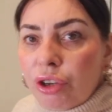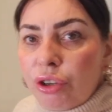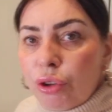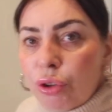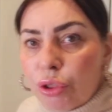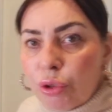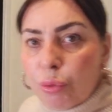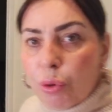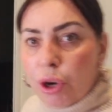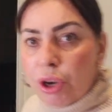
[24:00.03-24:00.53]

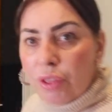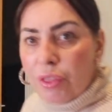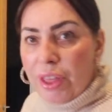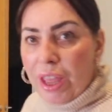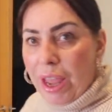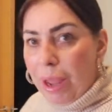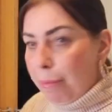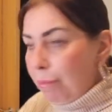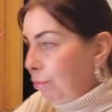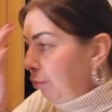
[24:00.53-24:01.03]
another one of
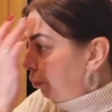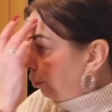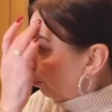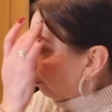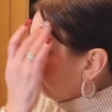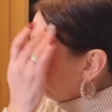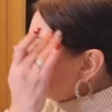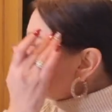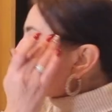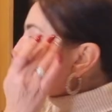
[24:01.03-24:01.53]
them,
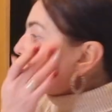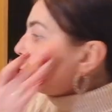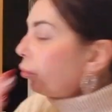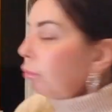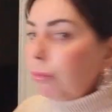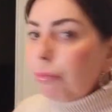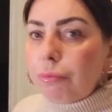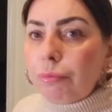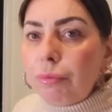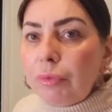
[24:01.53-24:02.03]

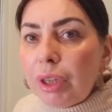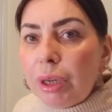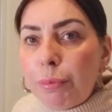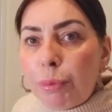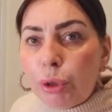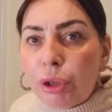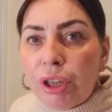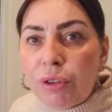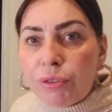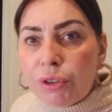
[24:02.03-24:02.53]

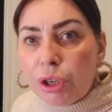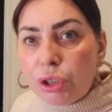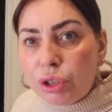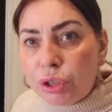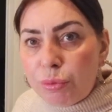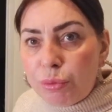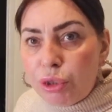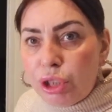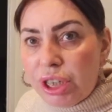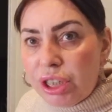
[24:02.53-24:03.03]
but they've got
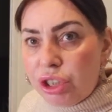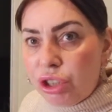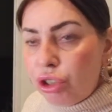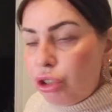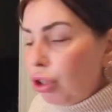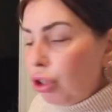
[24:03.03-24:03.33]
some chest of